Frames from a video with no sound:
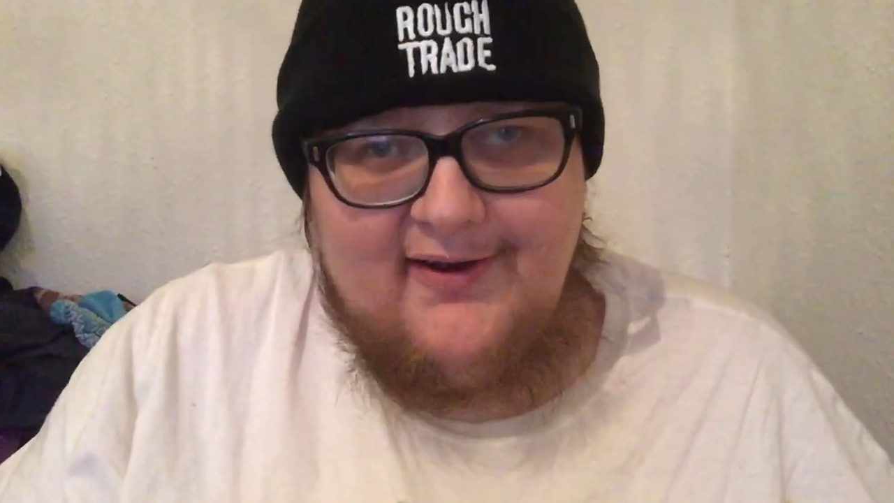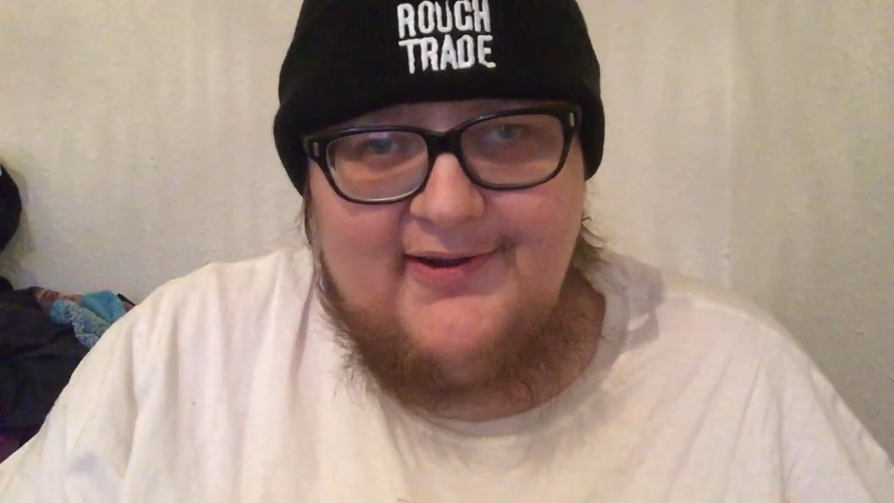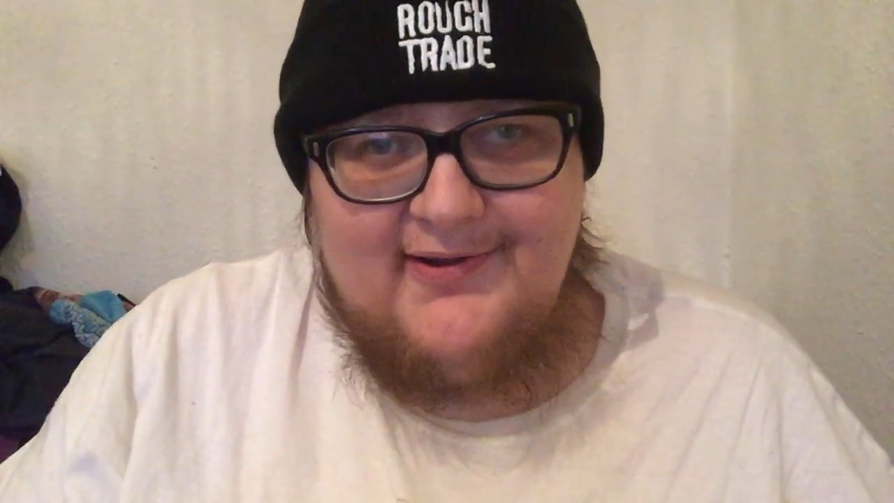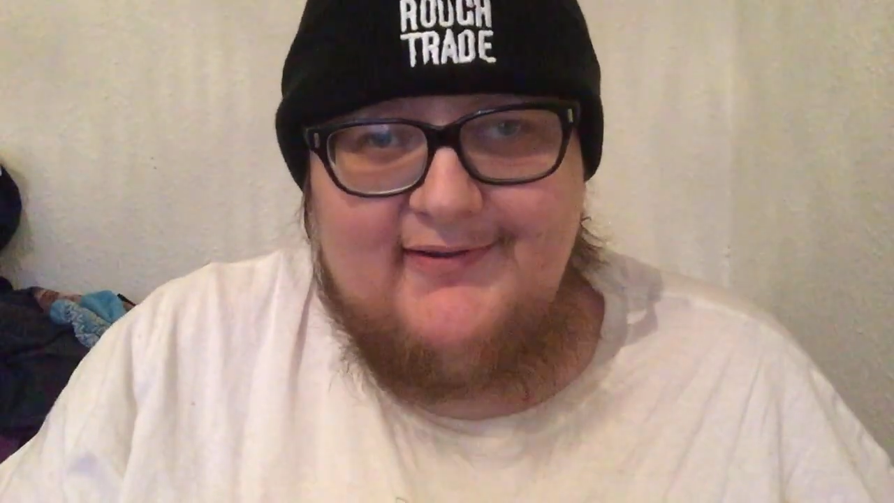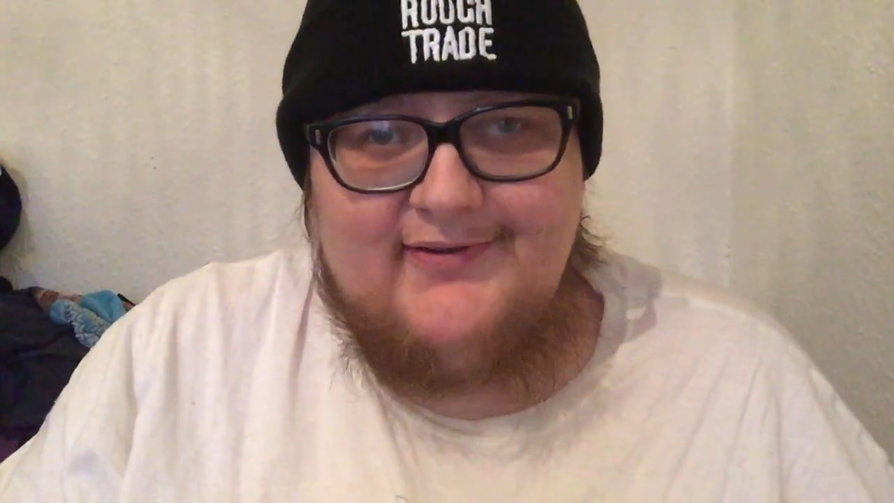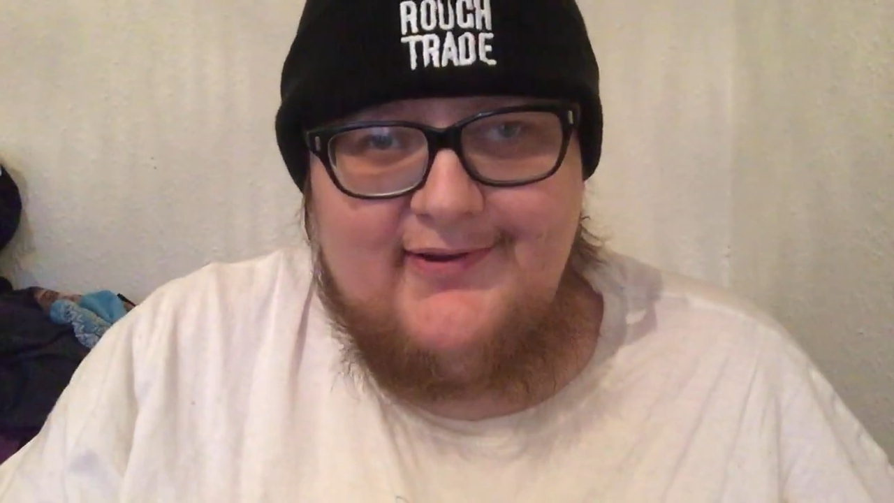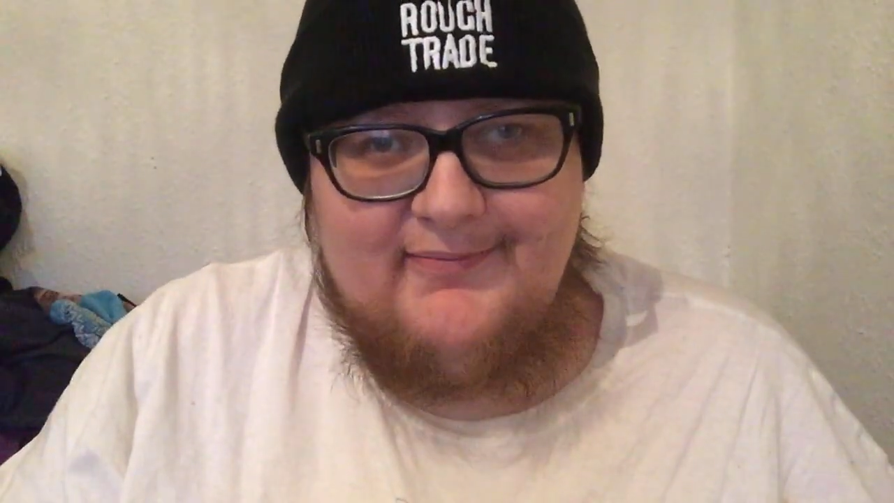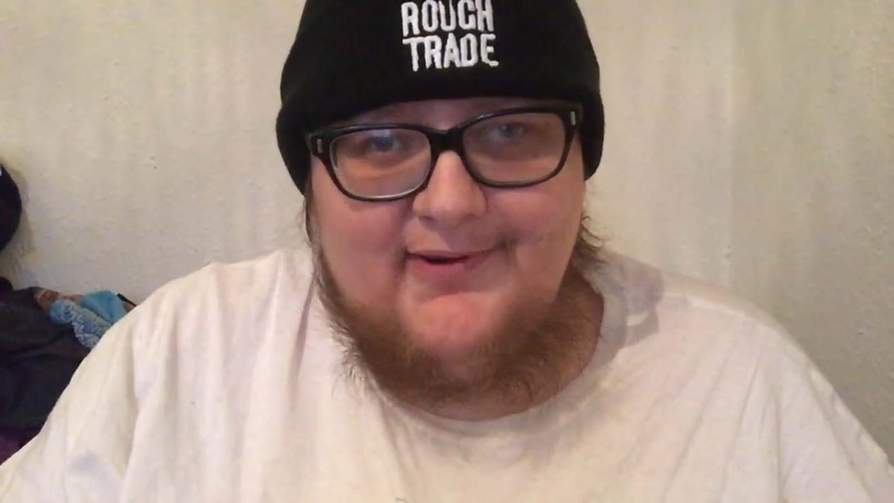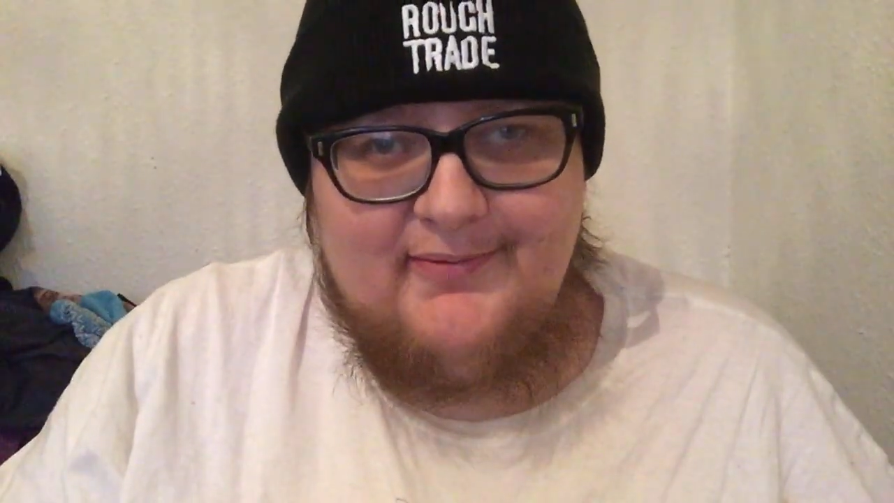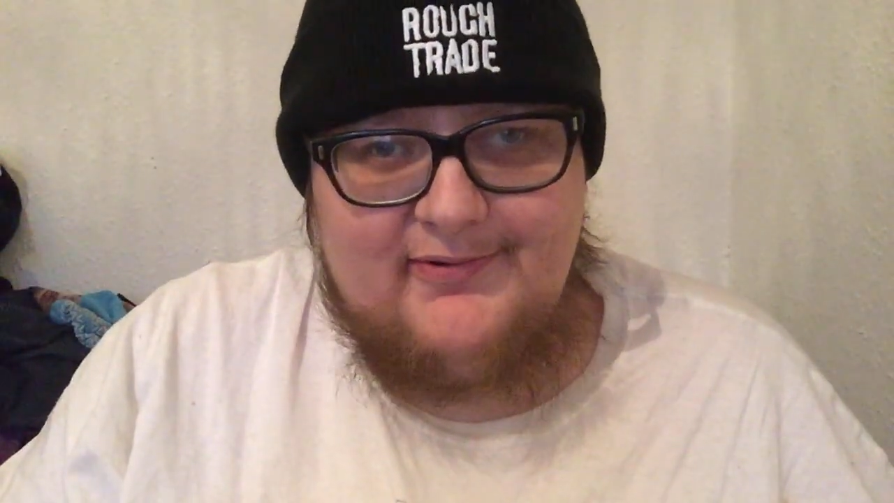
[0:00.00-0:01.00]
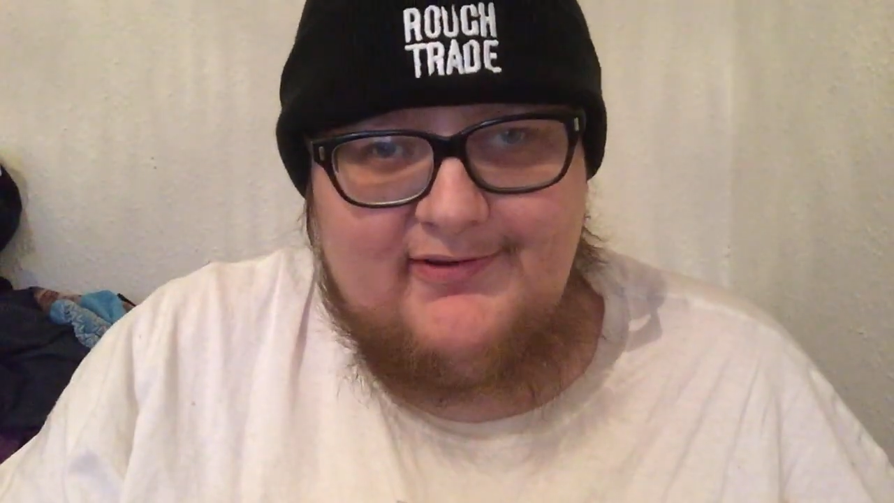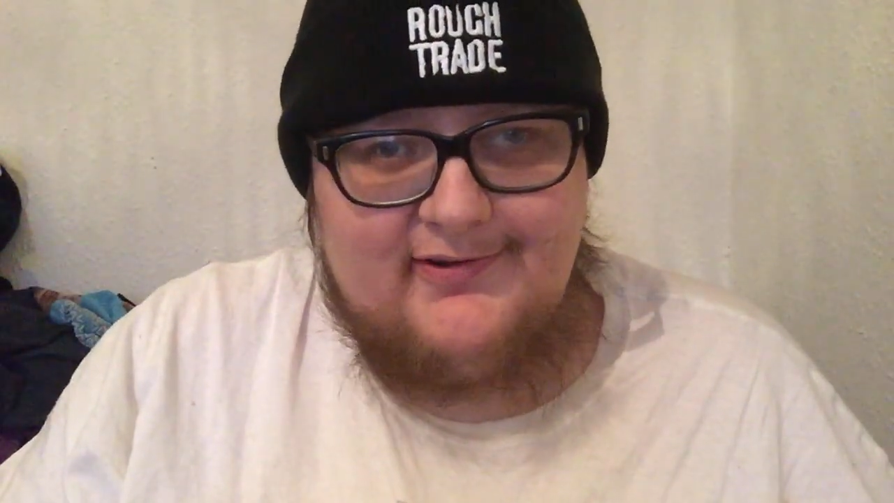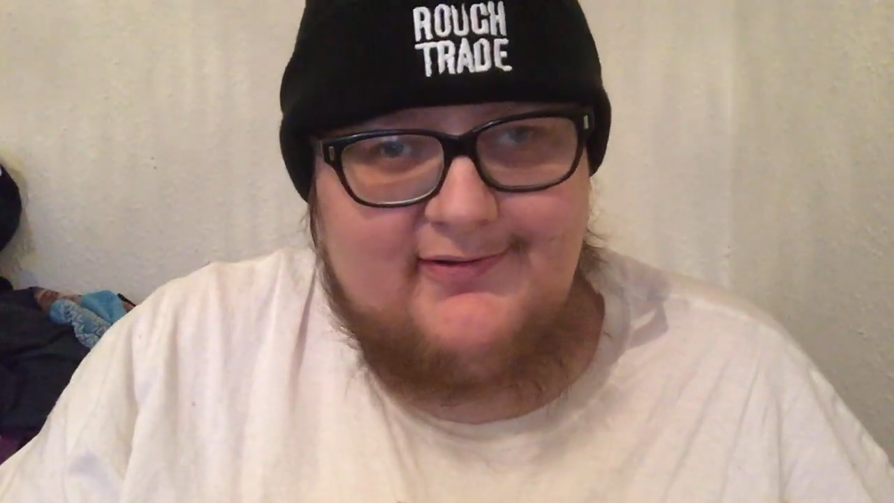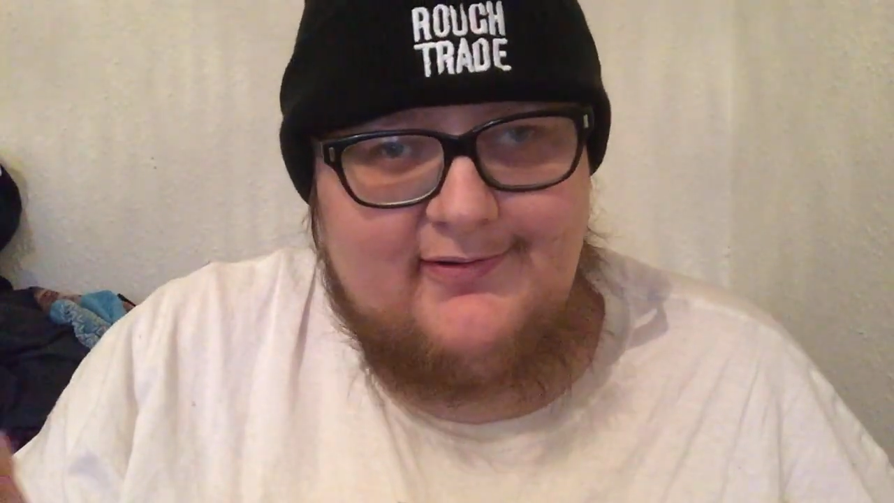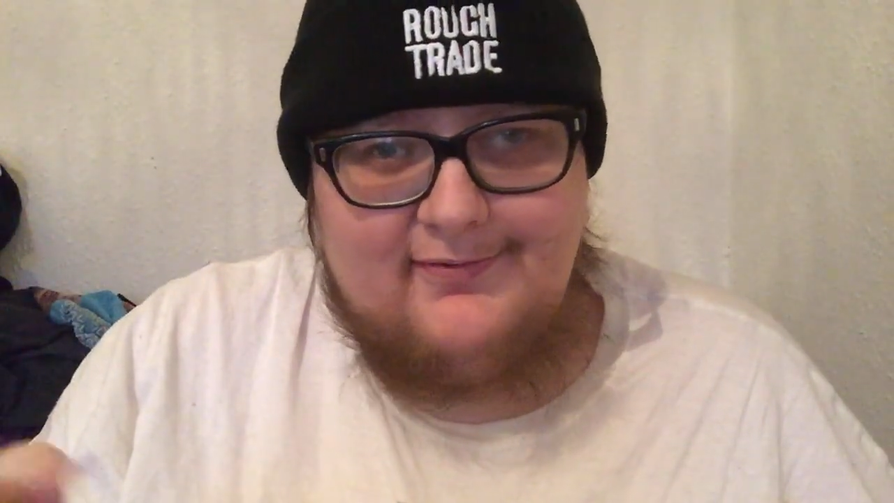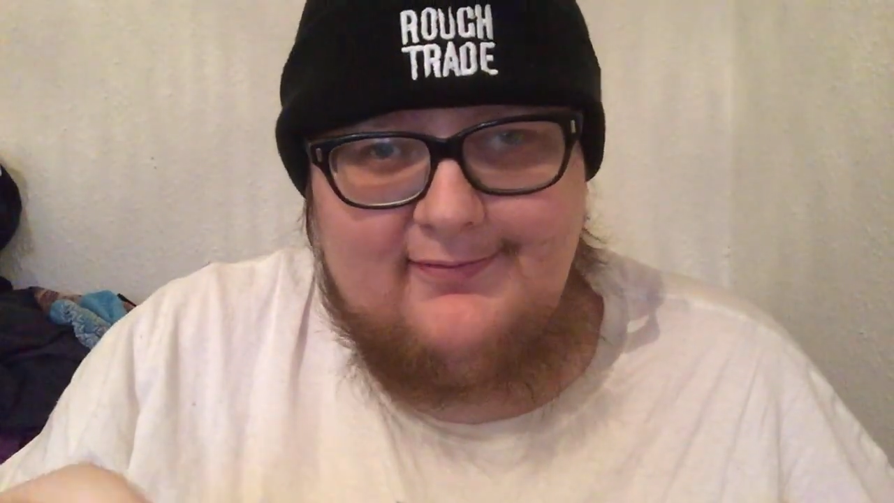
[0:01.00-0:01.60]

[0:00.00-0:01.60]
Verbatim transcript: out YouTube, and it was just